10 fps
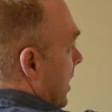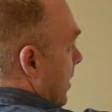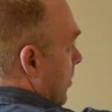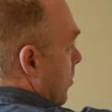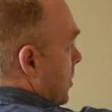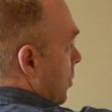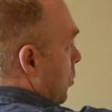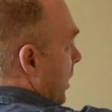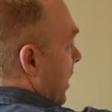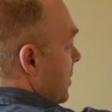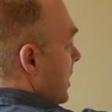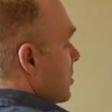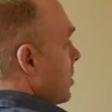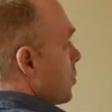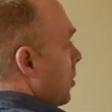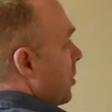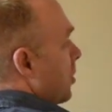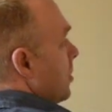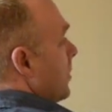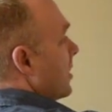So the workout sessions were
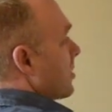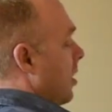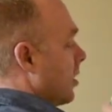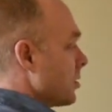30 minutes long.